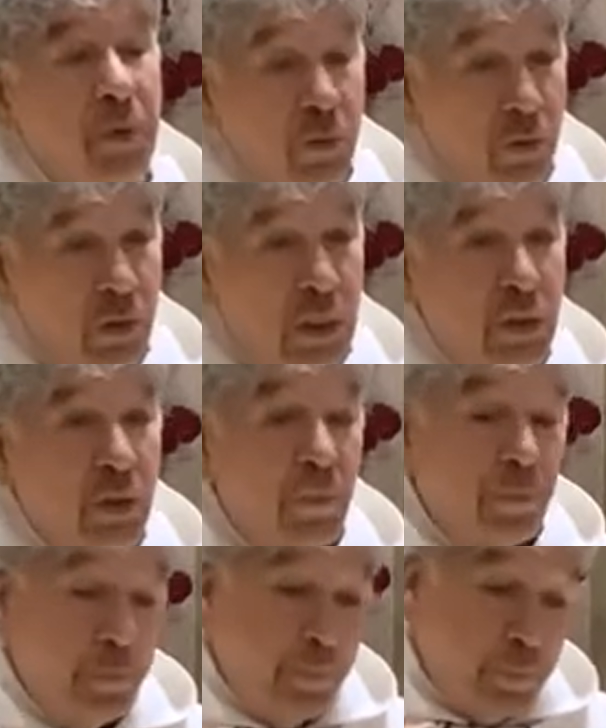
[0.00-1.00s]
social
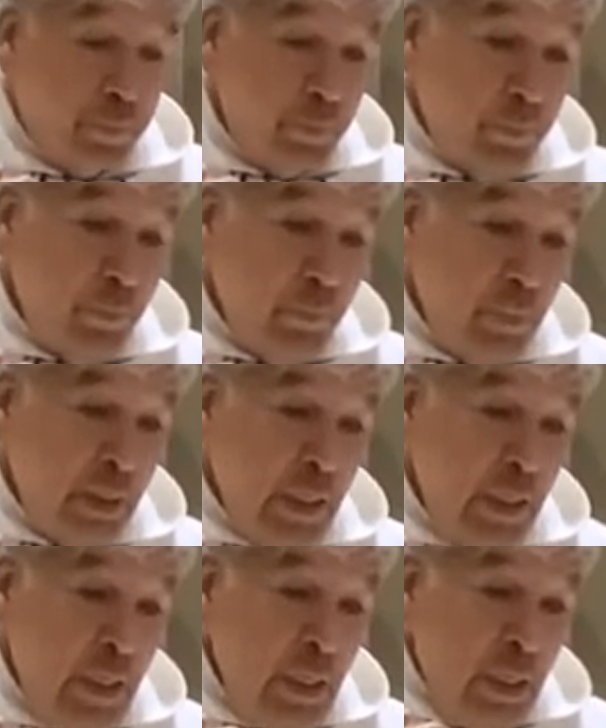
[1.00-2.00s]
teaching.
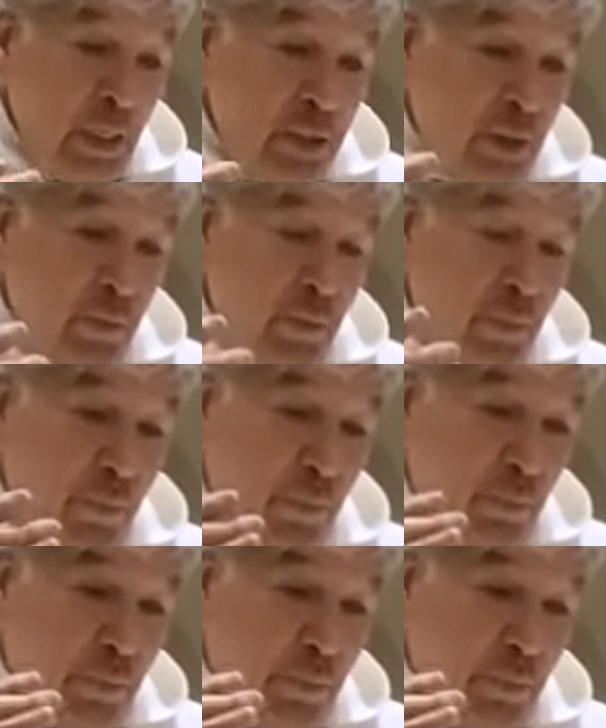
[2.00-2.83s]
So